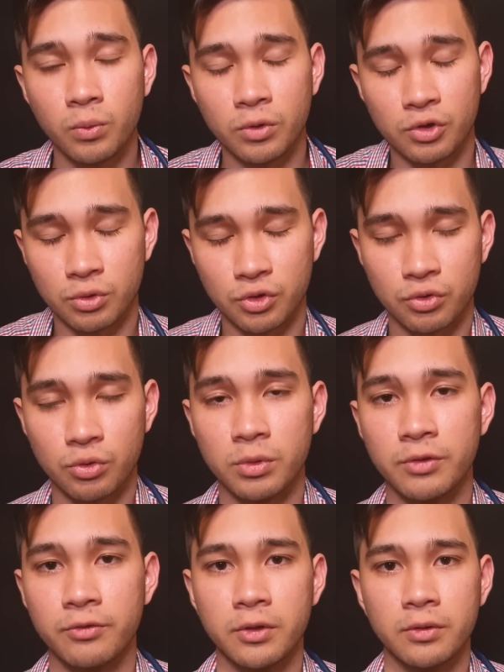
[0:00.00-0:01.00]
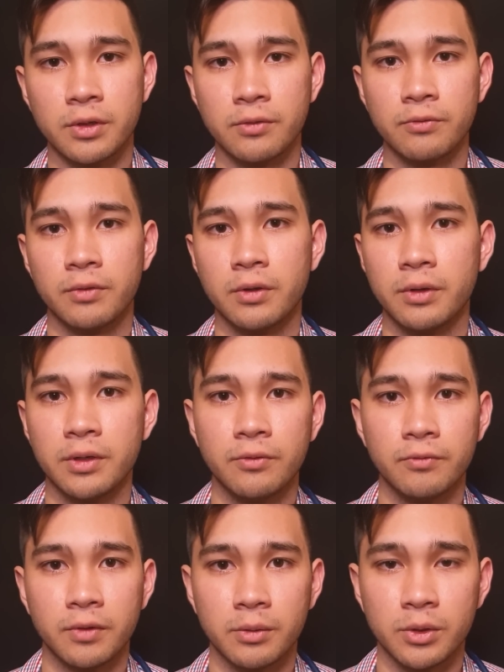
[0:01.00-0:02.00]
which we should be feeling
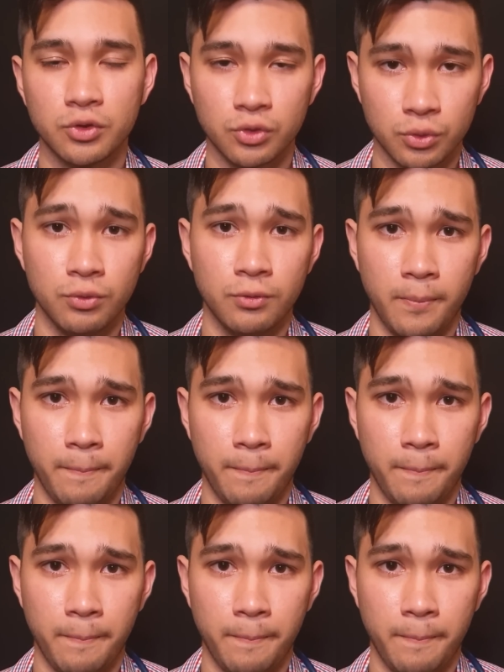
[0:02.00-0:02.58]
very, very soon.